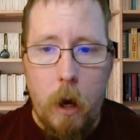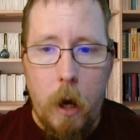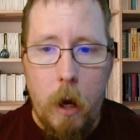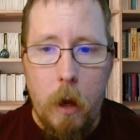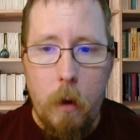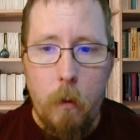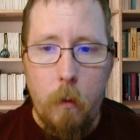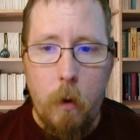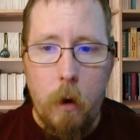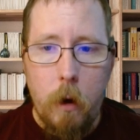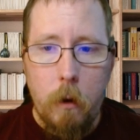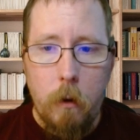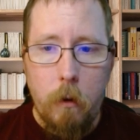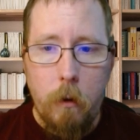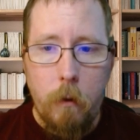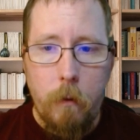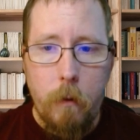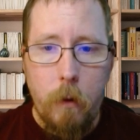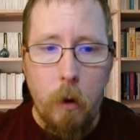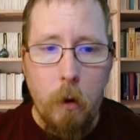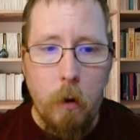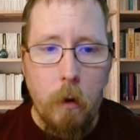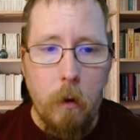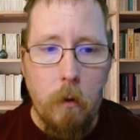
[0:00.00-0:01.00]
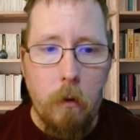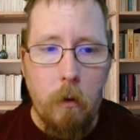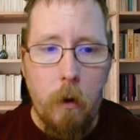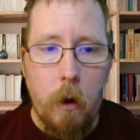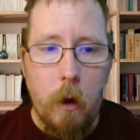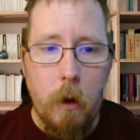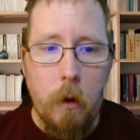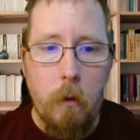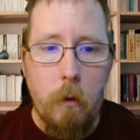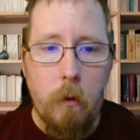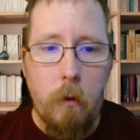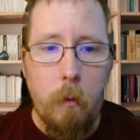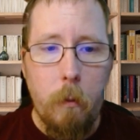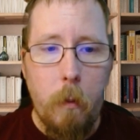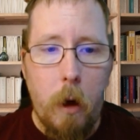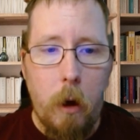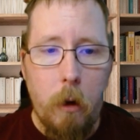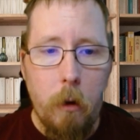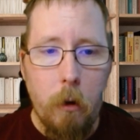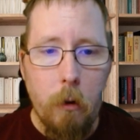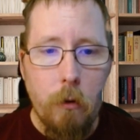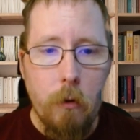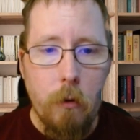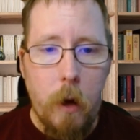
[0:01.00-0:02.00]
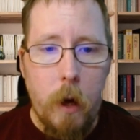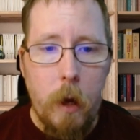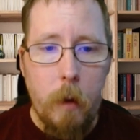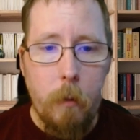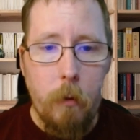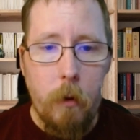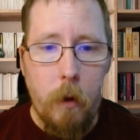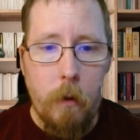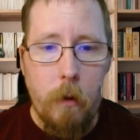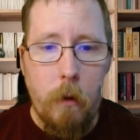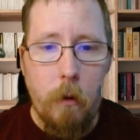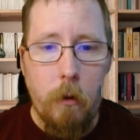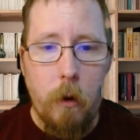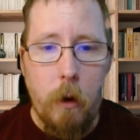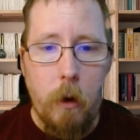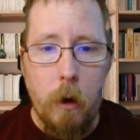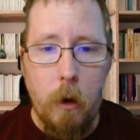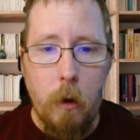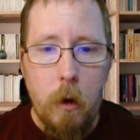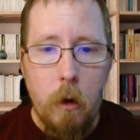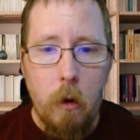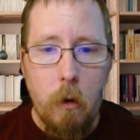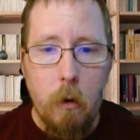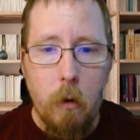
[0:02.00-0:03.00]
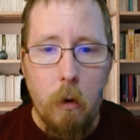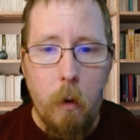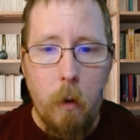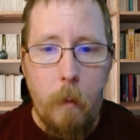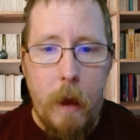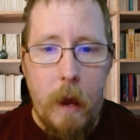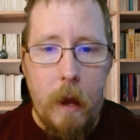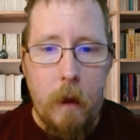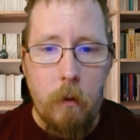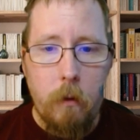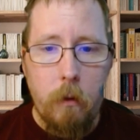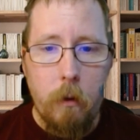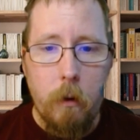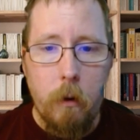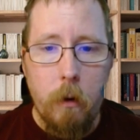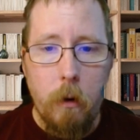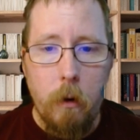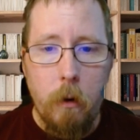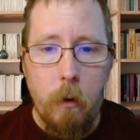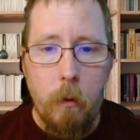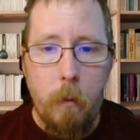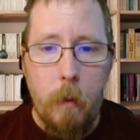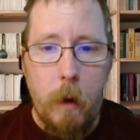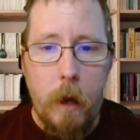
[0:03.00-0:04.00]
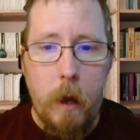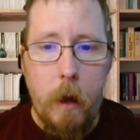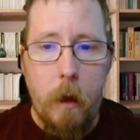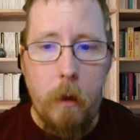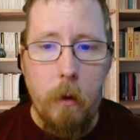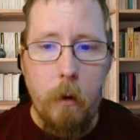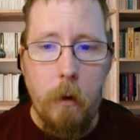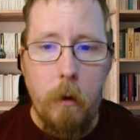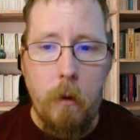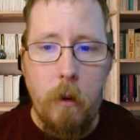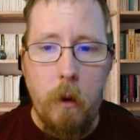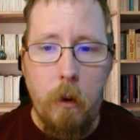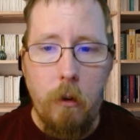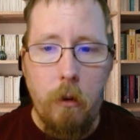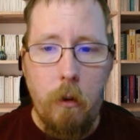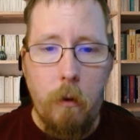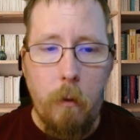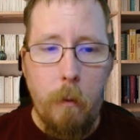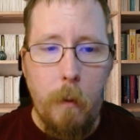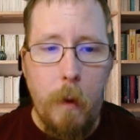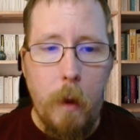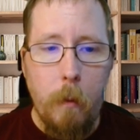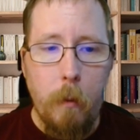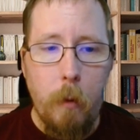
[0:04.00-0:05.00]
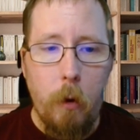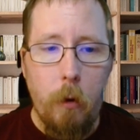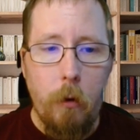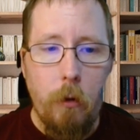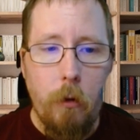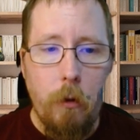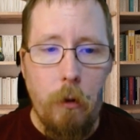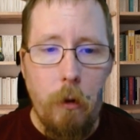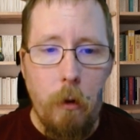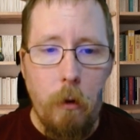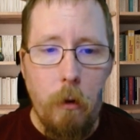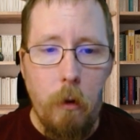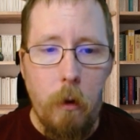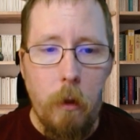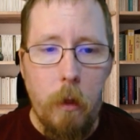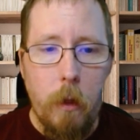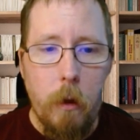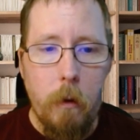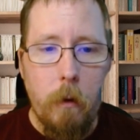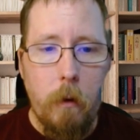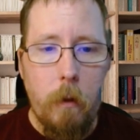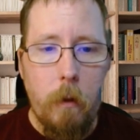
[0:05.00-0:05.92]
I want to focus on smaller tribes like the Tonkawa, who were massacred by other indigenous peoples due to their